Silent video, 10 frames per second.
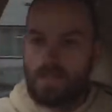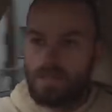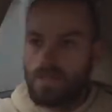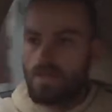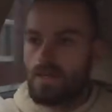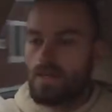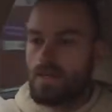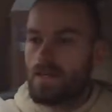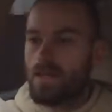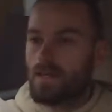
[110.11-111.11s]
that
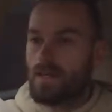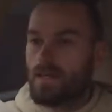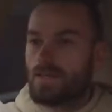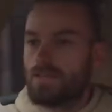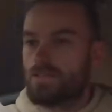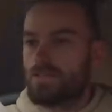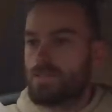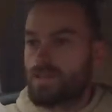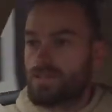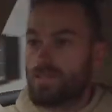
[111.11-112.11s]

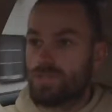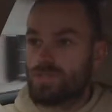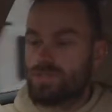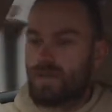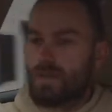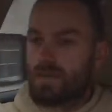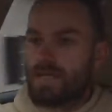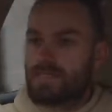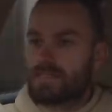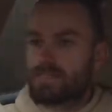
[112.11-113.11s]
you actually use brake
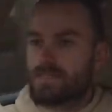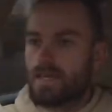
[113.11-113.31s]
pads.